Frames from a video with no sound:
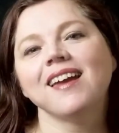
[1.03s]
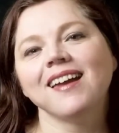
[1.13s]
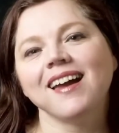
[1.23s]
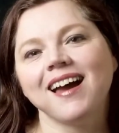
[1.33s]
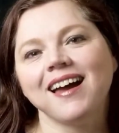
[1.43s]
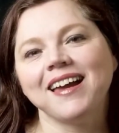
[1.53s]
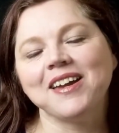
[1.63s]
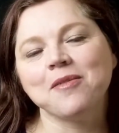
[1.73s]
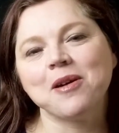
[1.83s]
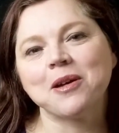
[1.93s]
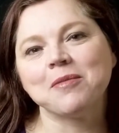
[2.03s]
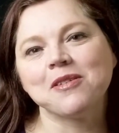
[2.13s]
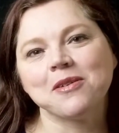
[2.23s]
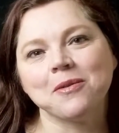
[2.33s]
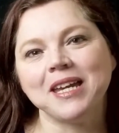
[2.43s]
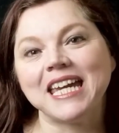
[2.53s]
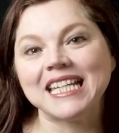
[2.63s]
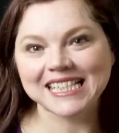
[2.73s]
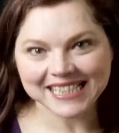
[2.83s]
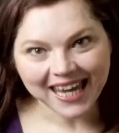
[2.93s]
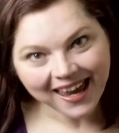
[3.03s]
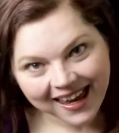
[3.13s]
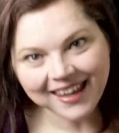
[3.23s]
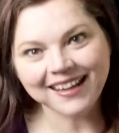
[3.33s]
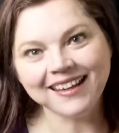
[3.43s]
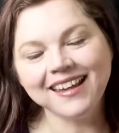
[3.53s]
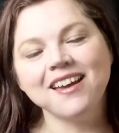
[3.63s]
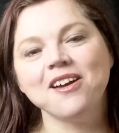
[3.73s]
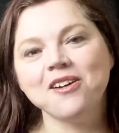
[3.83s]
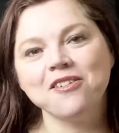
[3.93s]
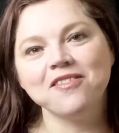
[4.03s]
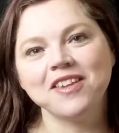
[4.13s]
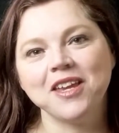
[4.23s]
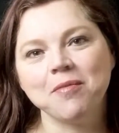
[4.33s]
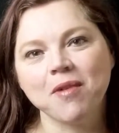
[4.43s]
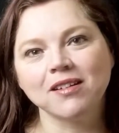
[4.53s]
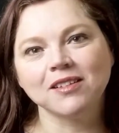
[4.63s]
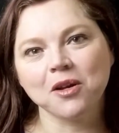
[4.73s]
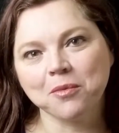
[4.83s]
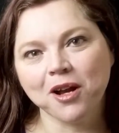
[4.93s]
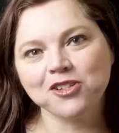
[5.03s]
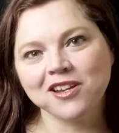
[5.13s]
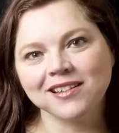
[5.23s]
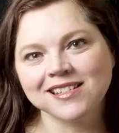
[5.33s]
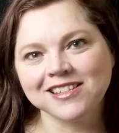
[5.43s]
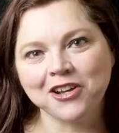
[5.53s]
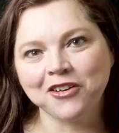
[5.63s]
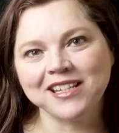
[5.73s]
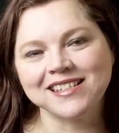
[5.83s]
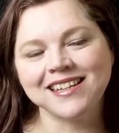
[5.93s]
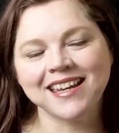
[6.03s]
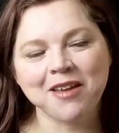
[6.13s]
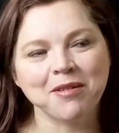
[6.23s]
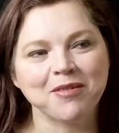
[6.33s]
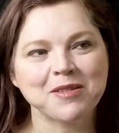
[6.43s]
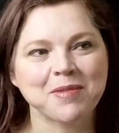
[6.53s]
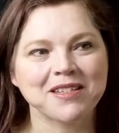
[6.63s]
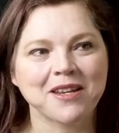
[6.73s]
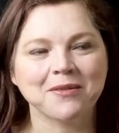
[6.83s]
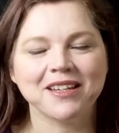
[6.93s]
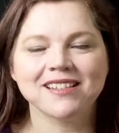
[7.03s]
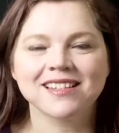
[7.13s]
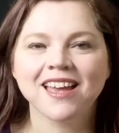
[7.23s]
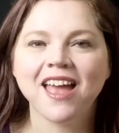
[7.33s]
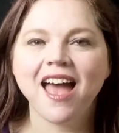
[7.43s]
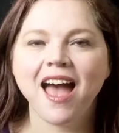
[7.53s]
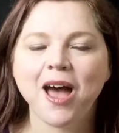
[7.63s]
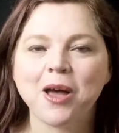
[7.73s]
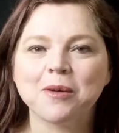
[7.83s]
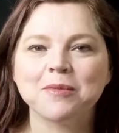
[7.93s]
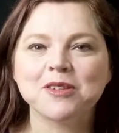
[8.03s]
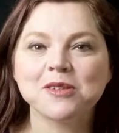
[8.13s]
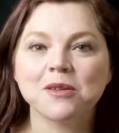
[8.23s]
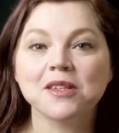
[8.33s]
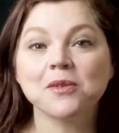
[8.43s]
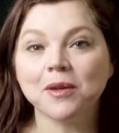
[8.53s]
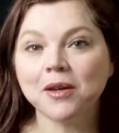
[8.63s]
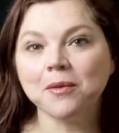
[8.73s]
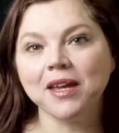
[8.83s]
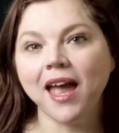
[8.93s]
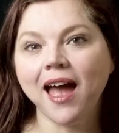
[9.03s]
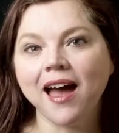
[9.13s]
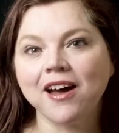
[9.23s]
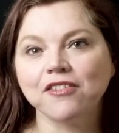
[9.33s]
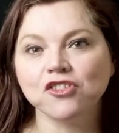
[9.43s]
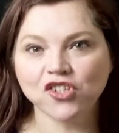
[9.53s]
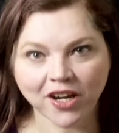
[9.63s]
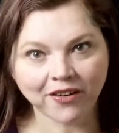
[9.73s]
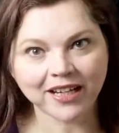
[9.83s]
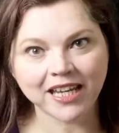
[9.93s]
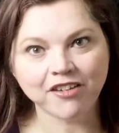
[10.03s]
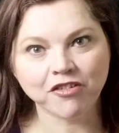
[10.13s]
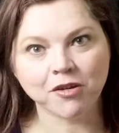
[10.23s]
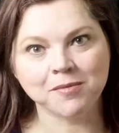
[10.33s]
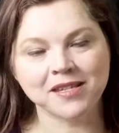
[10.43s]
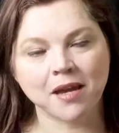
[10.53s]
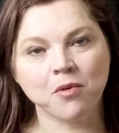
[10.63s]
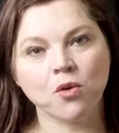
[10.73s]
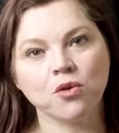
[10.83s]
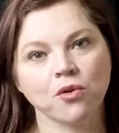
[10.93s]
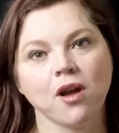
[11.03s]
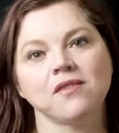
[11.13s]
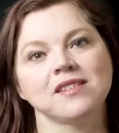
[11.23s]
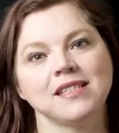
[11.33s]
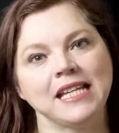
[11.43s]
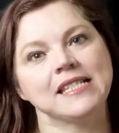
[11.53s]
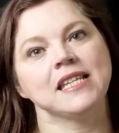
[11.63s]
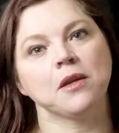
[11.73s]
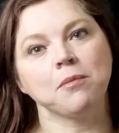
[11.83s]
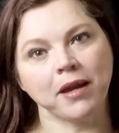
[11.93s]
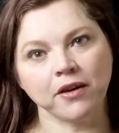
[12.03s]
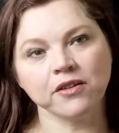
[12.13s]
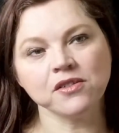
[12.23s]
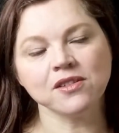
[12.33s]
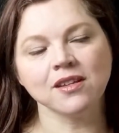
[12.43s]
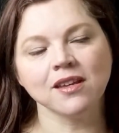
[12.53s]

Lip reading: Hi, welcome to week 10 of the Monologue project. Isn't that crazy? I can't believe it's been 10 weeks. So this week we have Charity from Sam Holcroft's Dancing Bears.